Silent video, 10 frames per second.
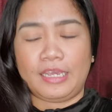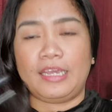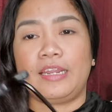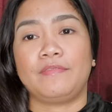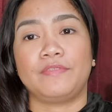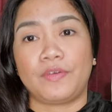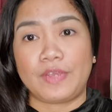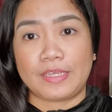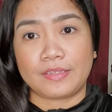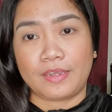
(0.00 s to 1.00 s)
And I'm
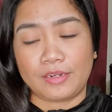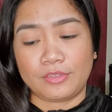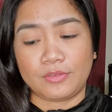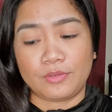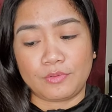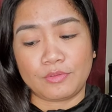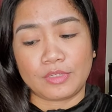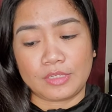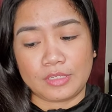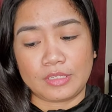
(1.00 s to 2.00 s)
very excited to
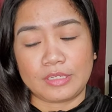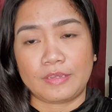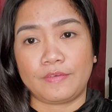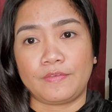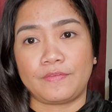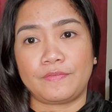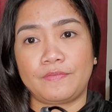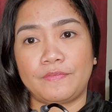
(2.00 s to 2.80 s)
use this if